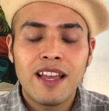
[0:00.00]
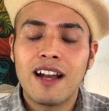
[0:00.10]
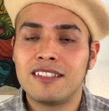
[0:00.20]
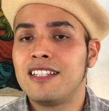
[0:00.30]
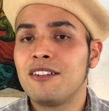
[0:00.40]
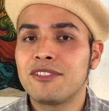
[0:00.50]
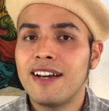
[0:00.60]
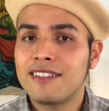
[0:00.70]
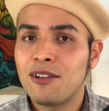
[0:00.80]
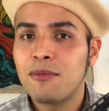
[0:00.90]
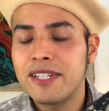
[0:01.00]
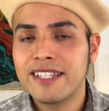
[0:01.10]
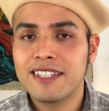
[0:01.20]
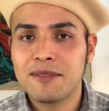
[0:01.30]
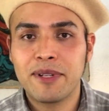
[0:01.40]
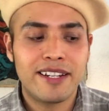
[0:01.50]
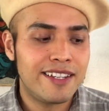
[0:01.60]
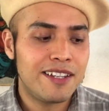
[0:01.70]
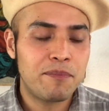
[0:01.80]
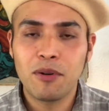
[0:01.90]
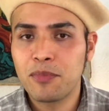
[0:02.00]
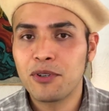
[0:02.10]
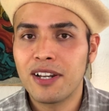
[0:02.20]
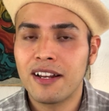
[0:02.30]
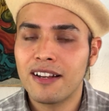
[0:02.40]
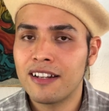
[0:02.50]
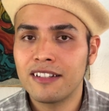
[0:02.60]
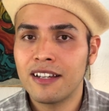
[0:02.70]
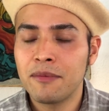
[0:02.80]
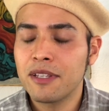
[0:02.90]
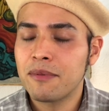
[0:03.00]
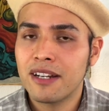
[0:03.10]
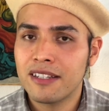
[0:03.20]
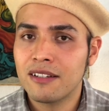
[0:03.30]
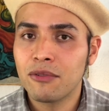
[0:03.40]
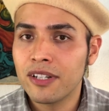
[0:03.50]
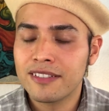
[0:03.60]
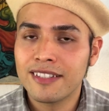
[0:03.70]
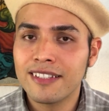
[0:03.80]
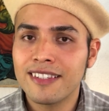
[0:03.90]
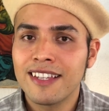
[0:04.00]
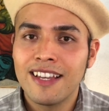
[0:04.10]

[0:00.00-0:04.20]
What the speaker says: And now that oblique is very popular and everybody wants it,